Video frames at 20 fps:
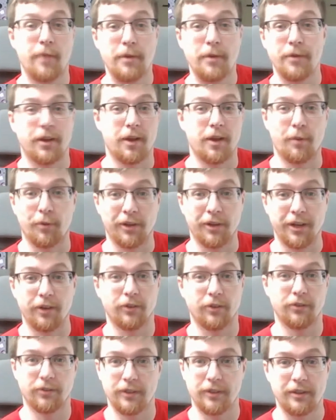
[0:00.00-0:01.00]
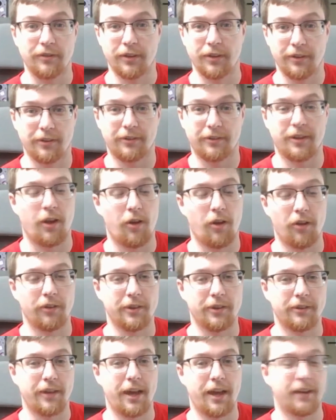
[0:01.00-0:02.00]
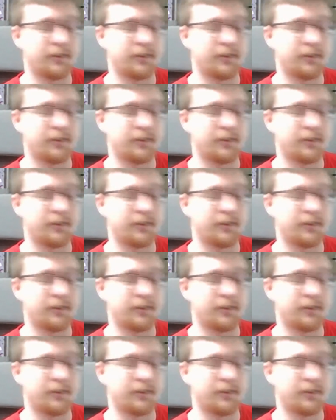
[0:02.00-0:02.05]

a couple of years even to sell all these hats.